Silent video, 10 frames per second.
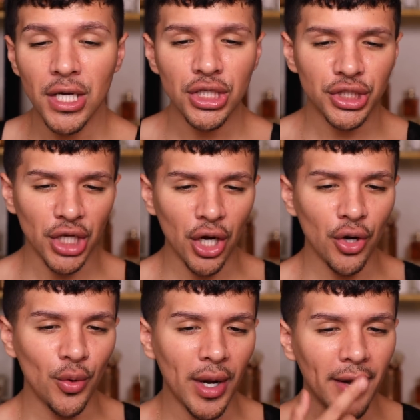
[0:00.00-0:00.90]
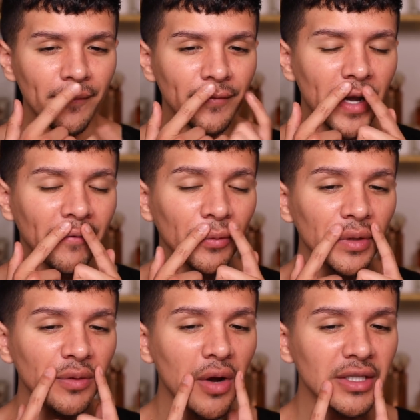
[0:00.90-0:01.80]
So never
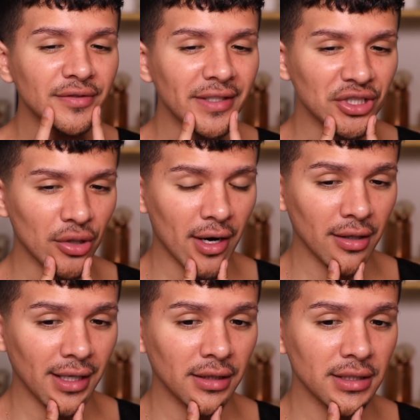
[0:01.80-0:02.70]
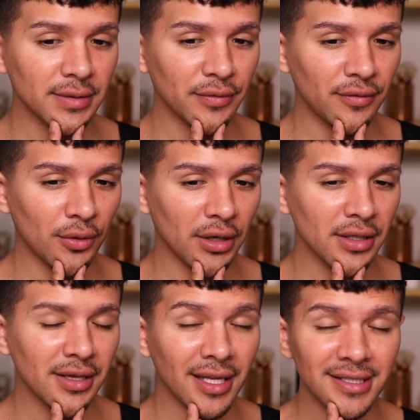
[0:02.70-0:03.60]
really rocked facial hair like this
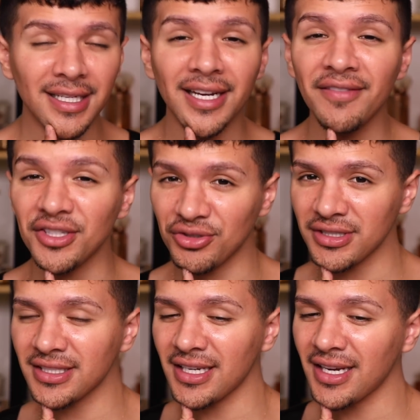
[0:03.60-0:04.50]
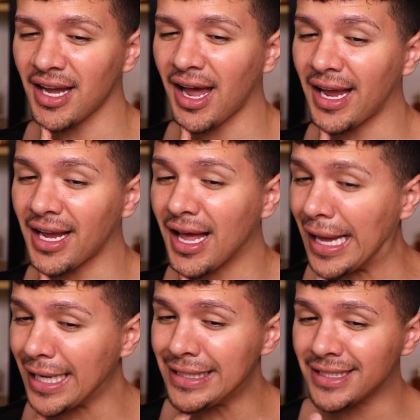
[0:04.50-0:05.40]
before. That's kind of interesting. I
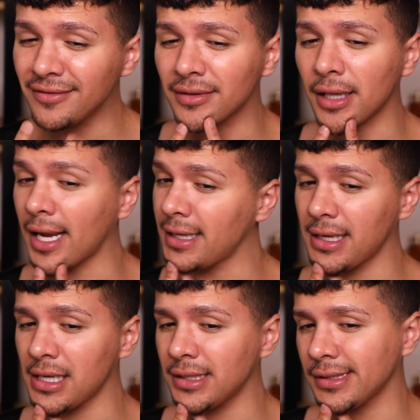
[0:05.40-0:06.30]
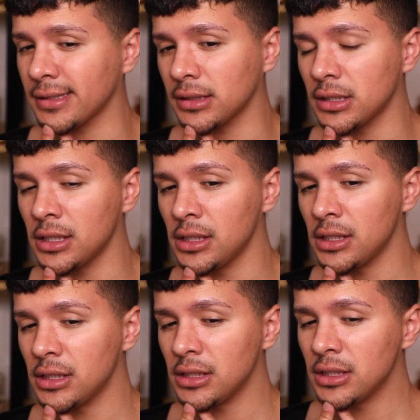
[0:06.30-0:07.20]
kind of like it.
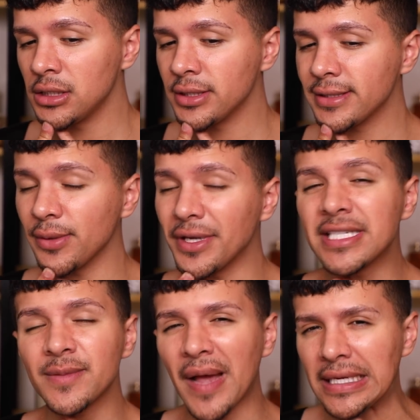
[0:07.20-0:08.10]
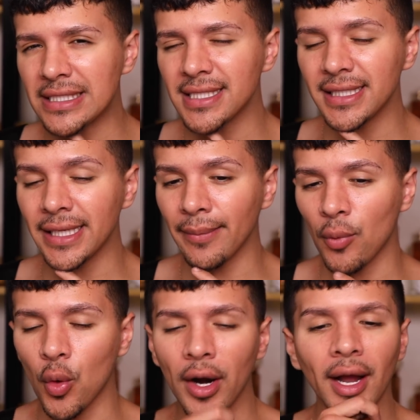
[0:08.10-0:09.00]
So expect to see it
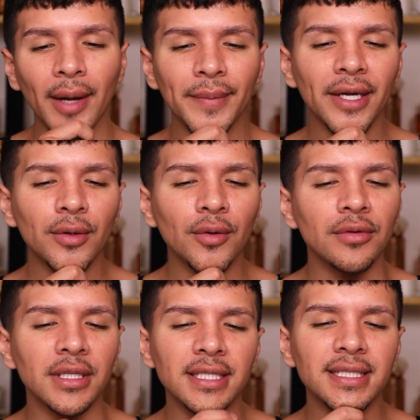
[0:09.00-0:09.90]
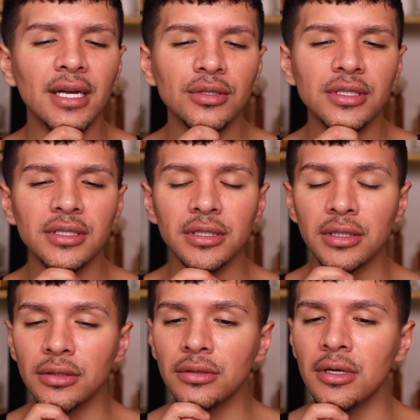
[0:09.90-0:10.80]
more. I might grow this out just a little